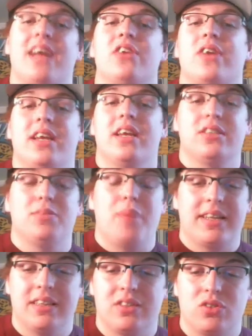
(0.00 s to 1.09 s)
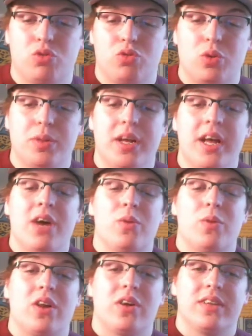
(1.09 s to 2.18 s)
You can't expect this group
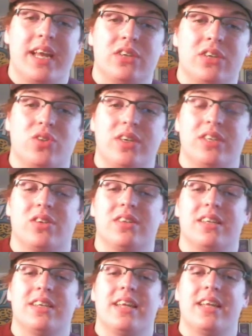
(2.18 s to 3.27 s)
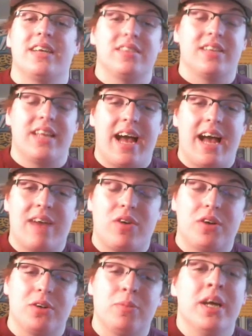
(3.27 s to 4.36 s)
with all the injuries and all the things that they have on
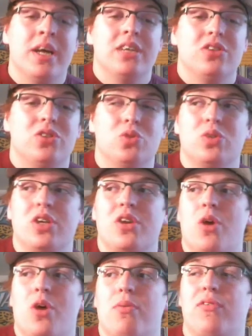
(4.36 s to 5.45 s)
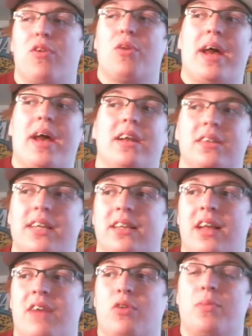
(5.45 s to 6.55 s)
them to, you know, perform at an elite level.